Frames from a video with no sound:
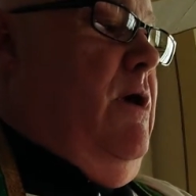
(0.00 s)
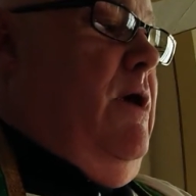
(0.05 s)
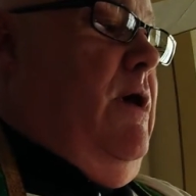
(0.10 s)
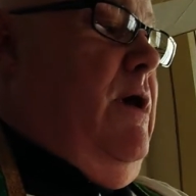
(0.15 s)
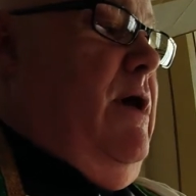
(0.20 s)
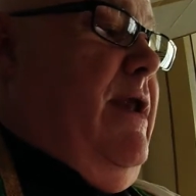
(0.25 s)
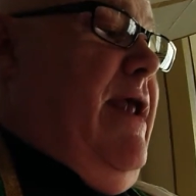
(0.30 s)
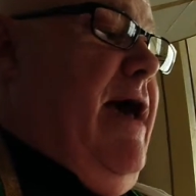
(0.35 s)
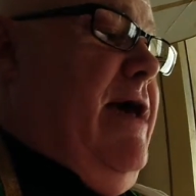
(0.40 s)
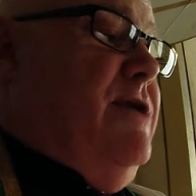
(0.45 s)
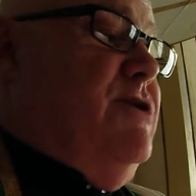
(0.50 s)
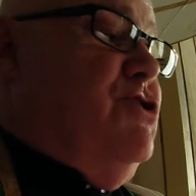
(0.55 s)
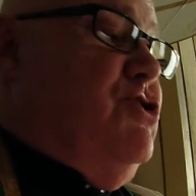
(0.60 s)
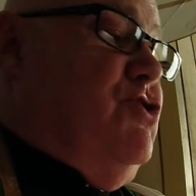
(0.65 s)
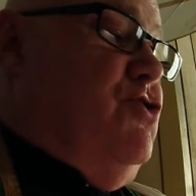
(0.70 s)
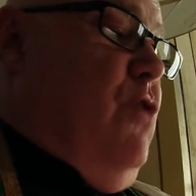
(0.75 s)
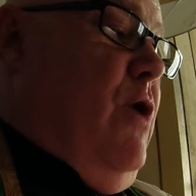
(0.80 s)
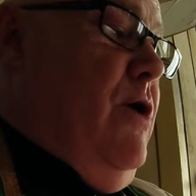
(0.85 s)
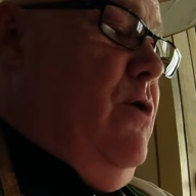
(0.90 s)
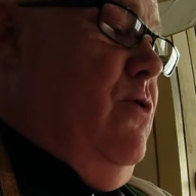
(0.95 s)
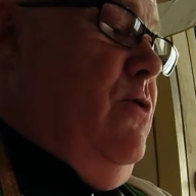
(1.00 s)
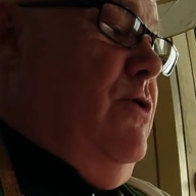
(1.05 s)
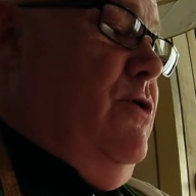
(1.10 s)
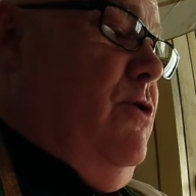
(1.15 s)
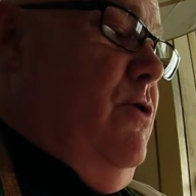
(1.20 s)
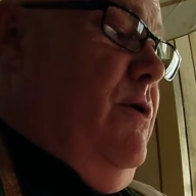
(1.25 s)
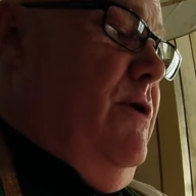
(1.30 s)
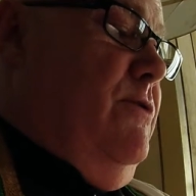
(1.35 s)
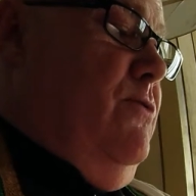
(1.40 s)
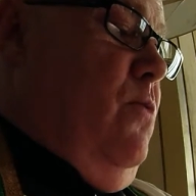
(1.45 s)
He had had a stroke
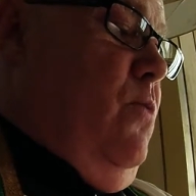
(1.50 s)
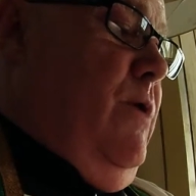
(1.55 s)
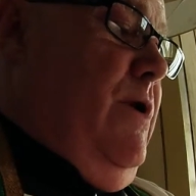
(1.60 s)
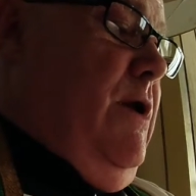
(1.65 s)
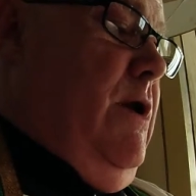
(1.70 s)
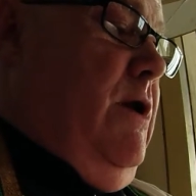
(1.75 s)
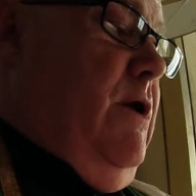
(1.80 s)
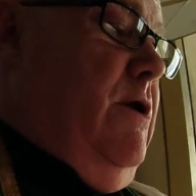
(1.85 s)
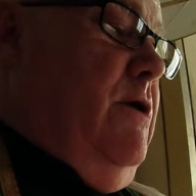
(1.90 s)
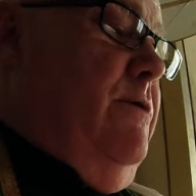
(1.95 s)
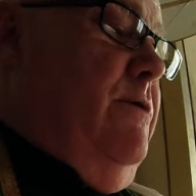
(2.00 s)
during the week.